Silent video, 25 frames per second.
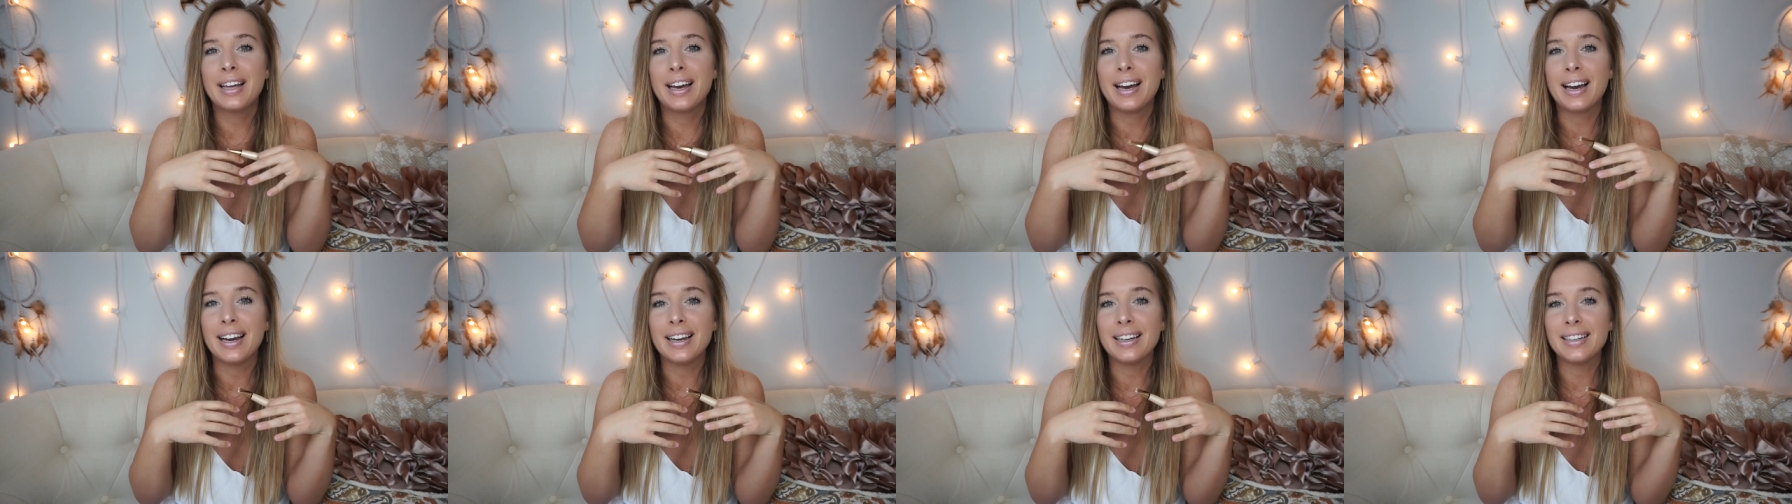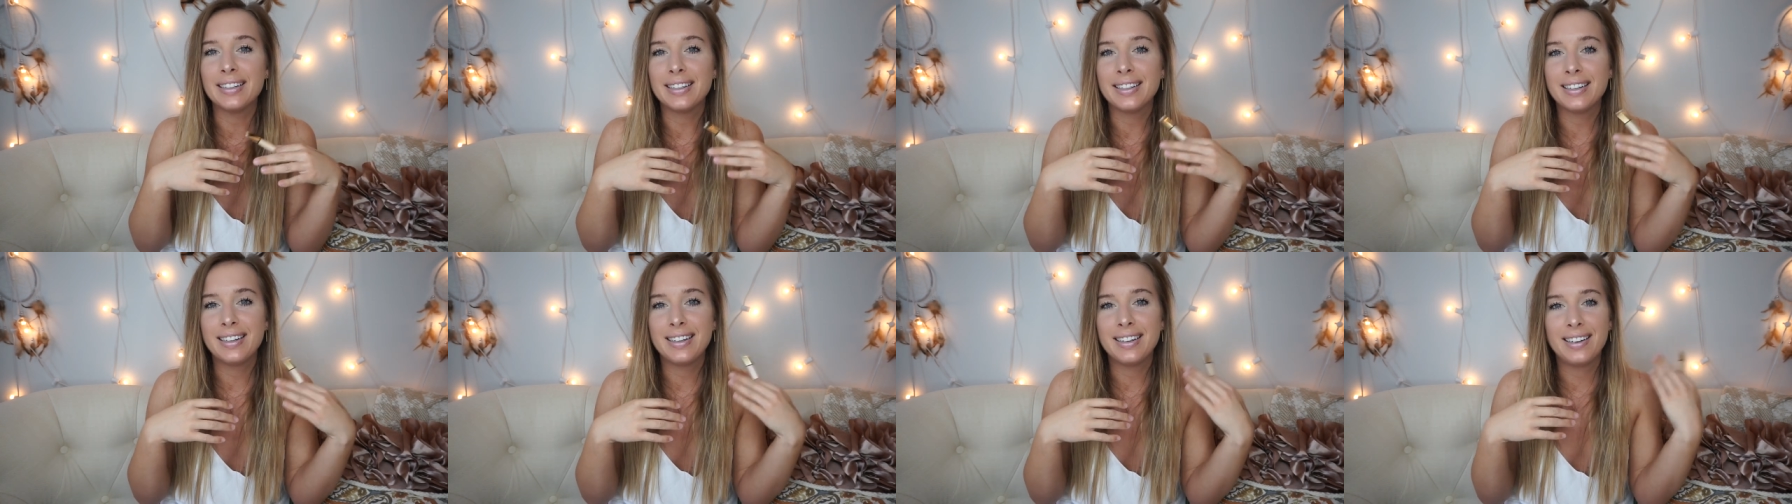
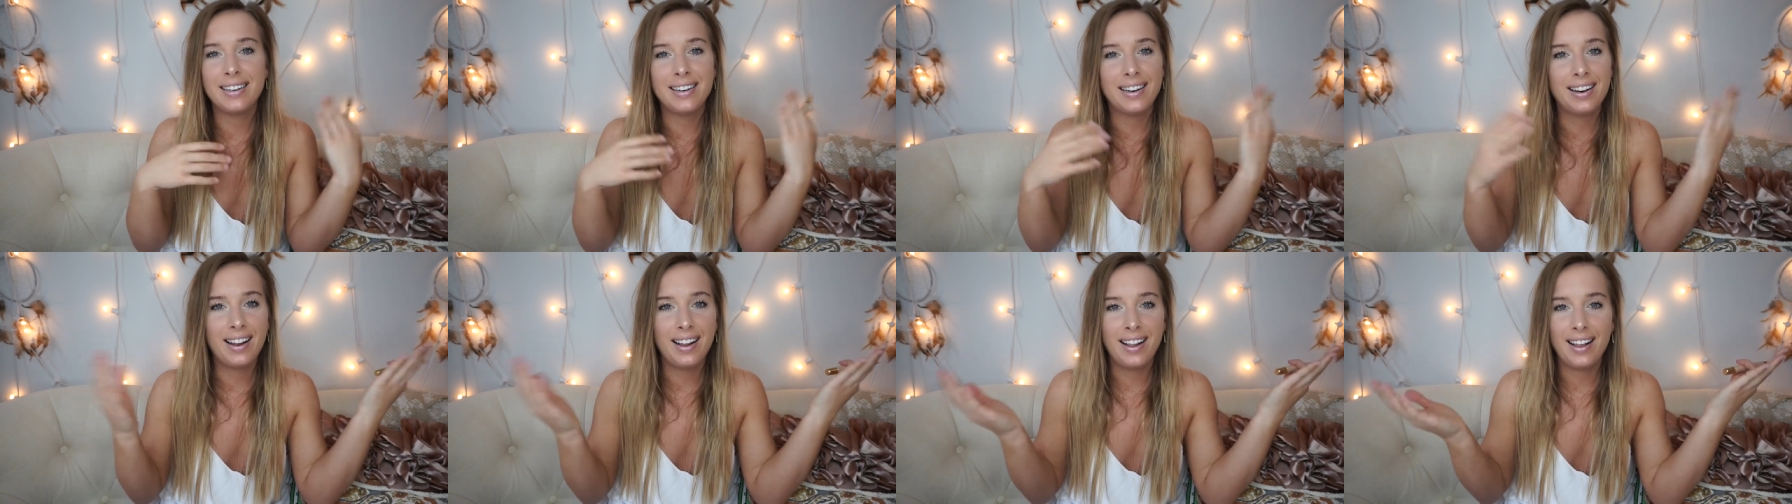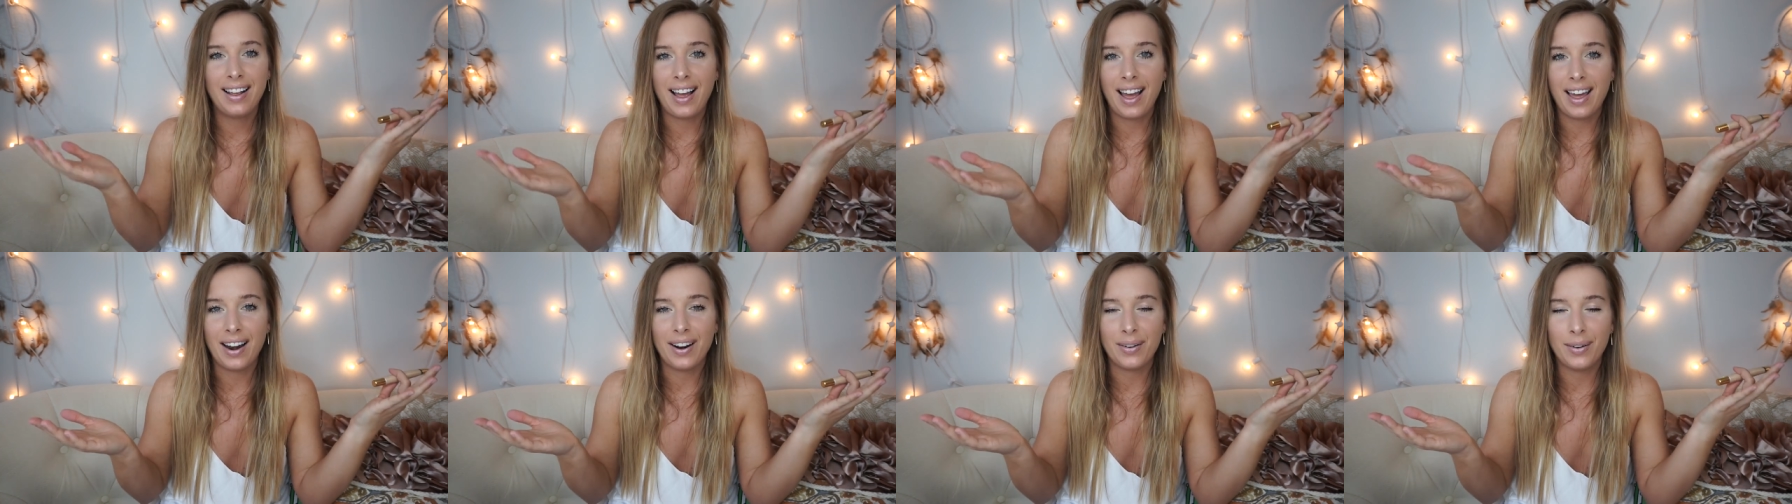that
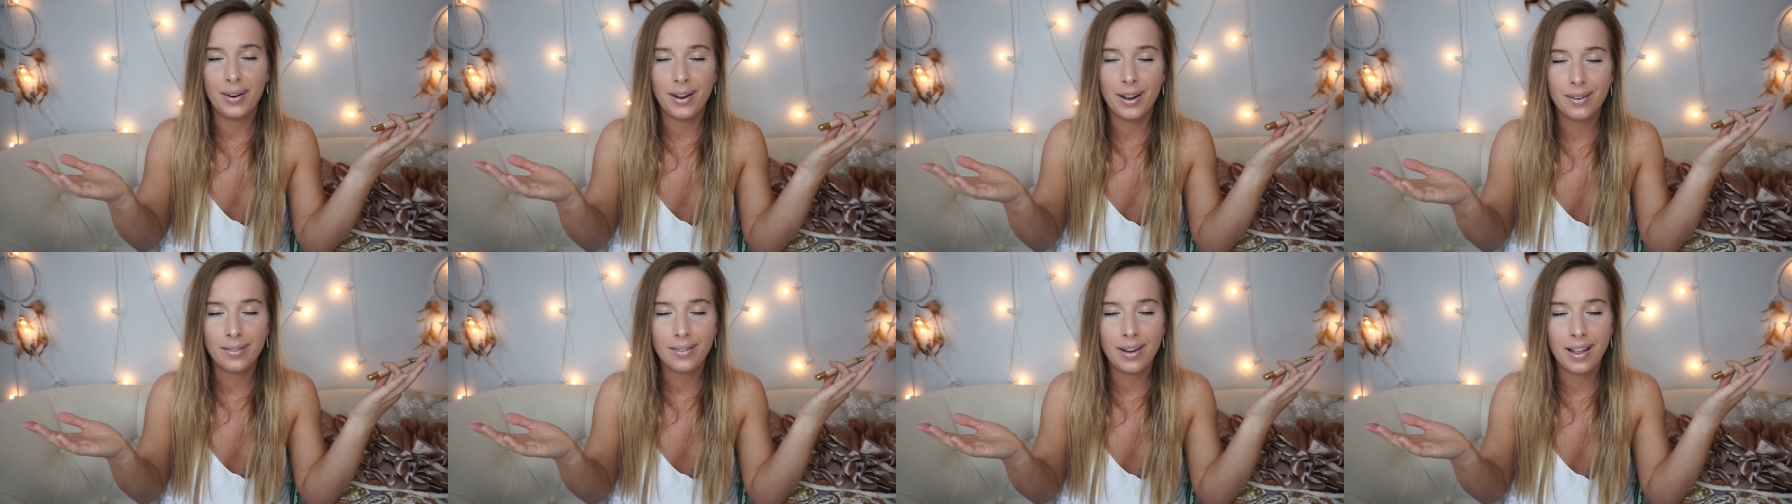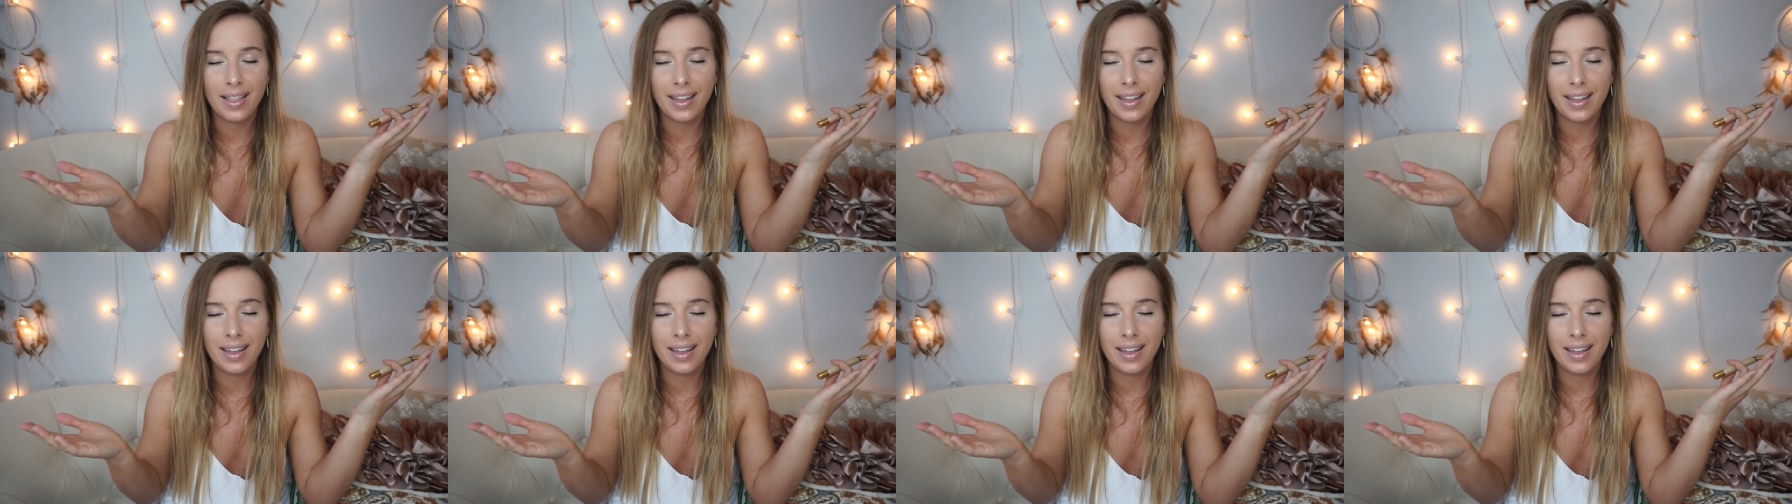I don't know.